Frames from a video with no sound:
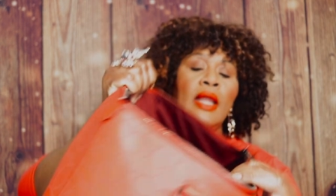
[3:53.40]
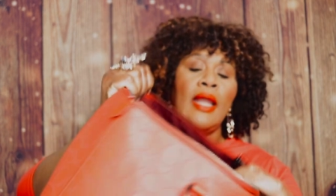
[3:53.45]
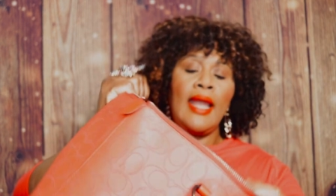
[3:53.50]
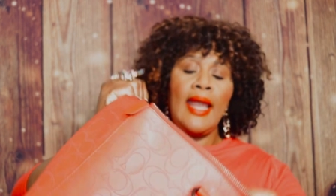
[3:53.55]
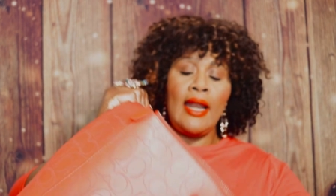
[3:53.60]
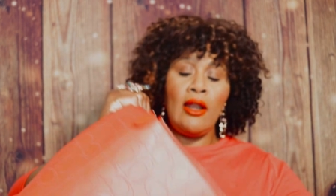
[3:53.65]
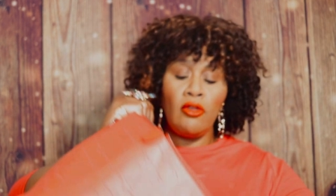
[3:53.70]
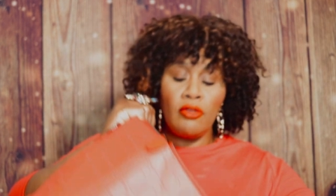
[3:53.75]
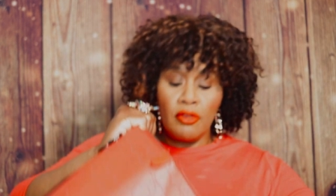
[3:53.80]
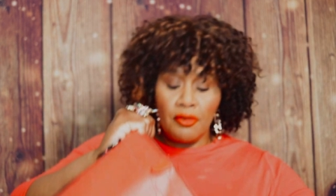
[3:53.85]

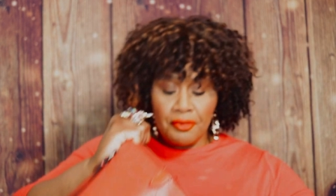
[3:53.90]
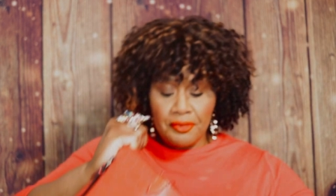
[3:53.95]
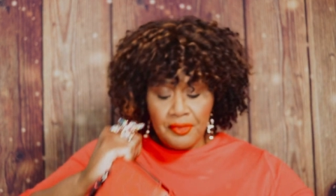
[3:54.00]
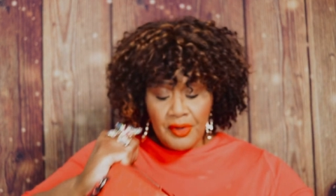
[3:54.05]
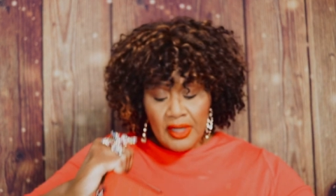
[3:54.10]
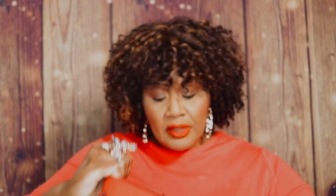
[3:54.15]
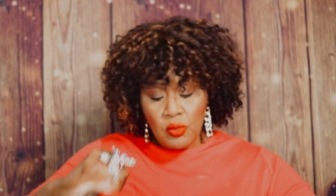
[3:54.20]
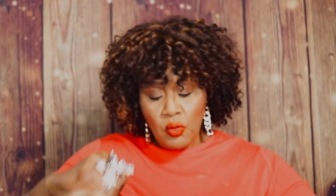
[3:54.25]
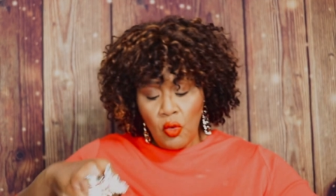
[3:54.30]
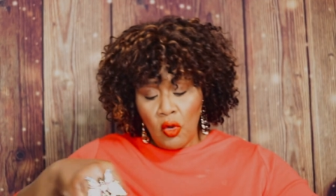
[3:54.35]
And on the
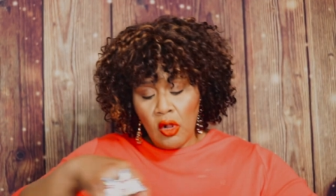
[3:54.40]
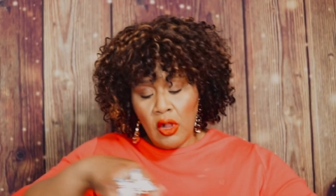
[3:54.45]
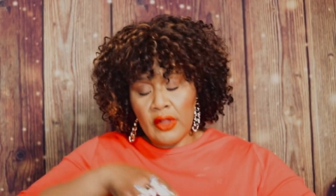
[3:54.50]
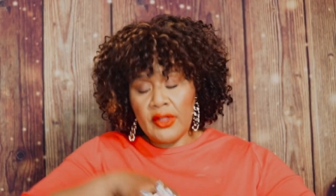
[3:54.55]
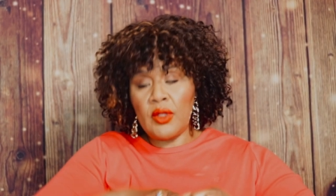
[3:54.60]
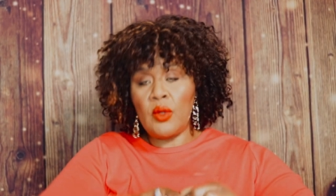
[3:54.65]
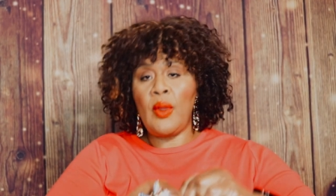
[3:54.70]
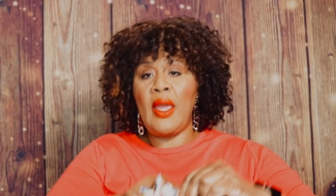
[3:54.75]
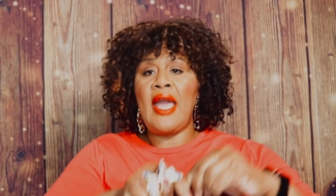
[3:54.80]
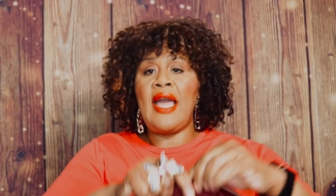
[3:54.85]
front wall,
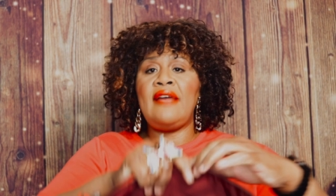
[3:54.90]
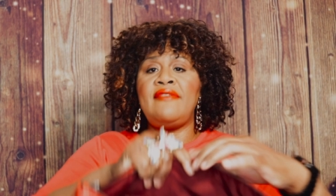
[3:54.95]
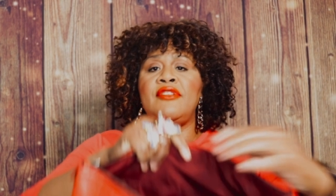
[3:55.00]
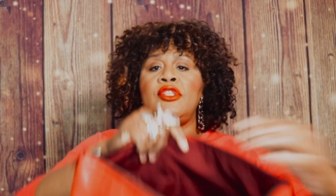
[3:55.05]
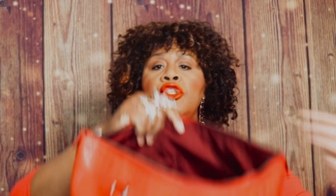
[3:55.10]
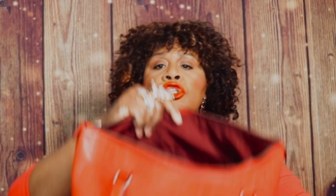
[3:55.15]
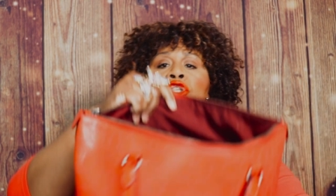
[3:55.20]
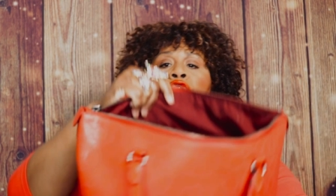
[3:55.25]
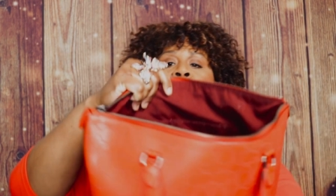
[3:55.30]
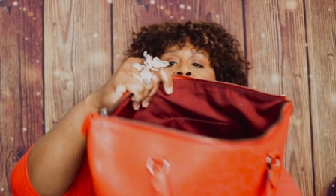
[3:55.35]
you
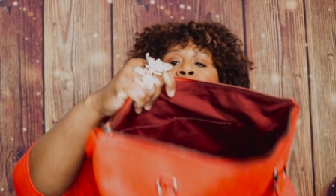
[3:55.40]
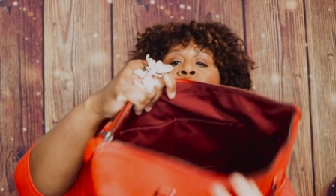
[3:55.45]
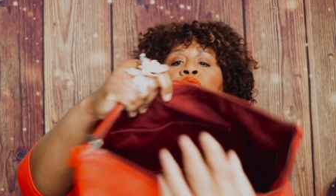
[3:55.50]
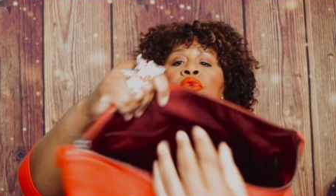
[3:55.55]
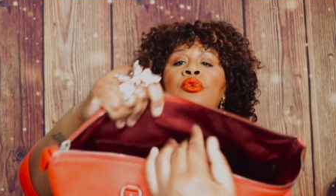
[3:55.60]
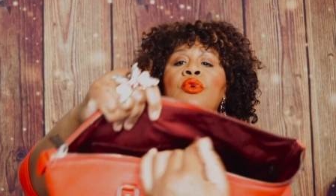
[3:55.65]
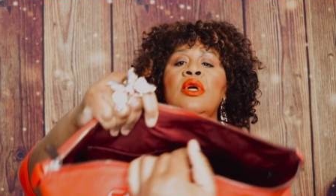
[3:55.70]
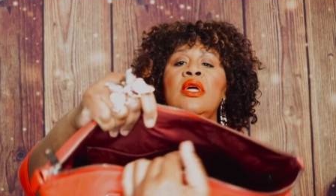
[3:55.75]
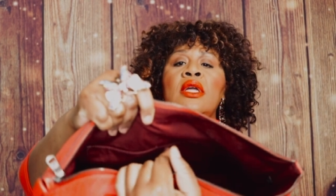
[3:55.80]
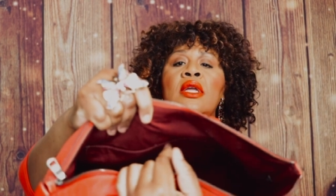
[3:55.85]
have
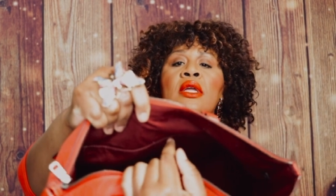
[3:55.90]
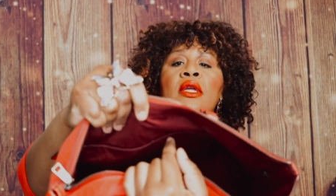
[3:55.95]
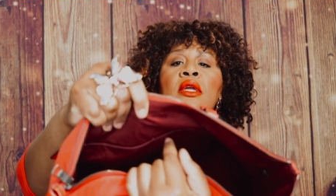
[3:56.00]
two